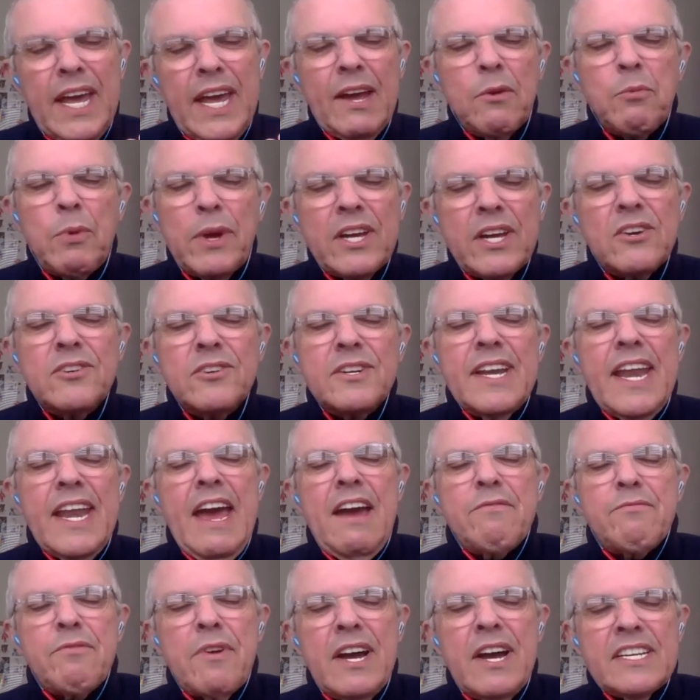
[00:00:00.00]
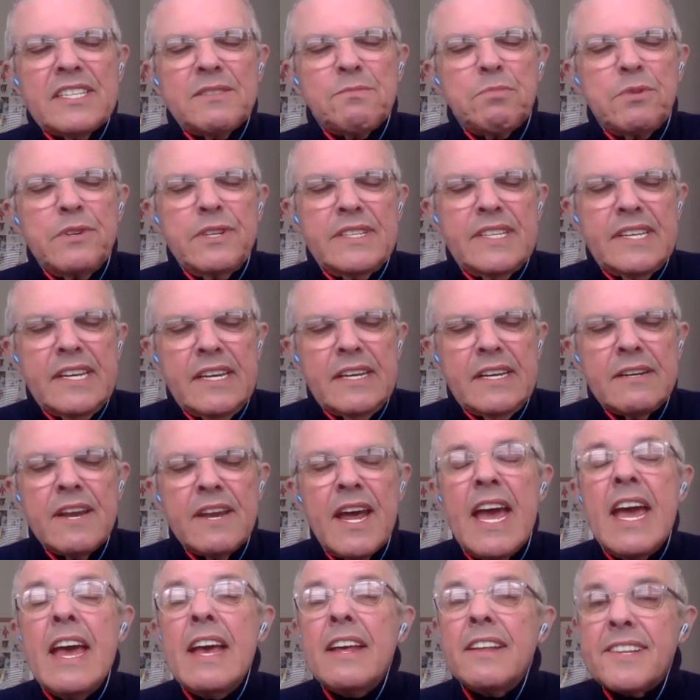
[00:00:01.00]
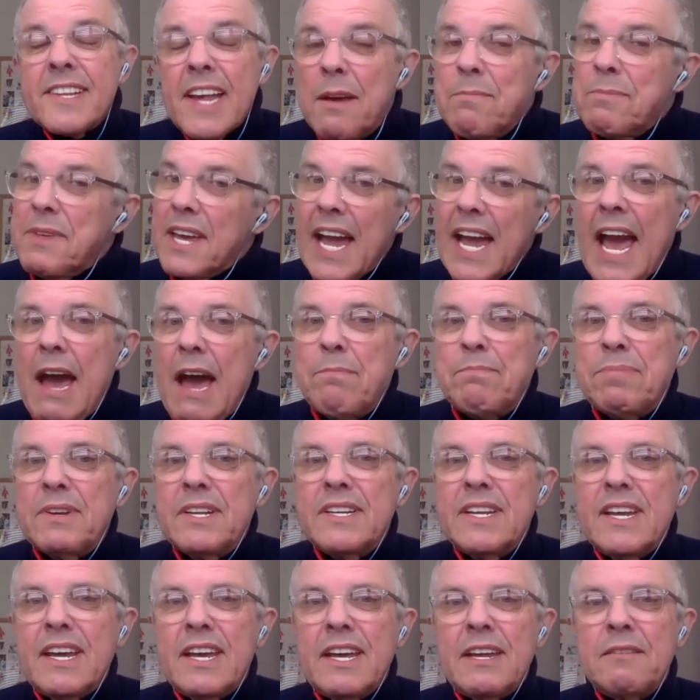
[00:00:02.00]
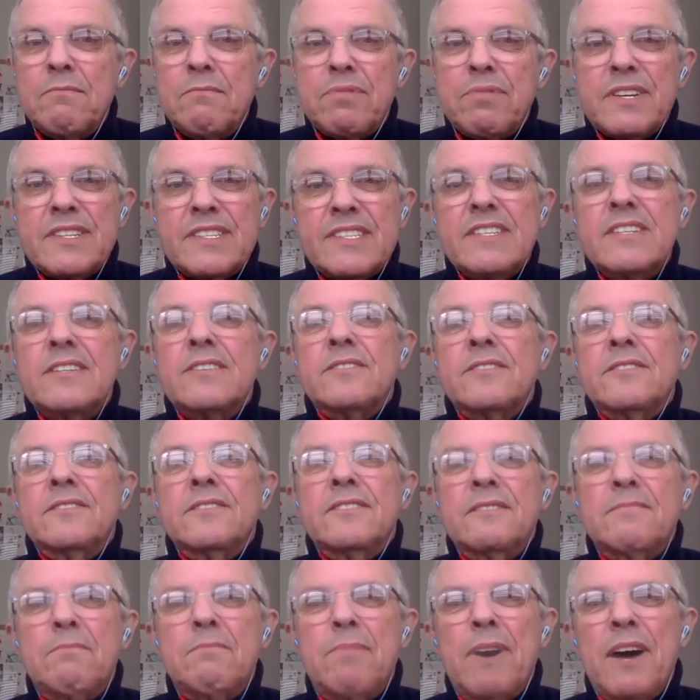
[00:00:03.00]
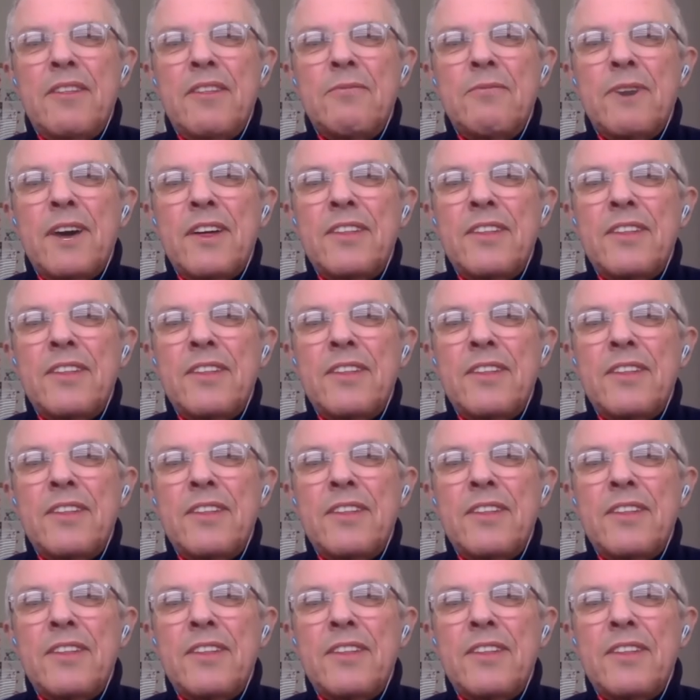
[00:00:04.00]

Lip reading: We couldn't have raspberries in. Same thing happened in Brazil, by the way.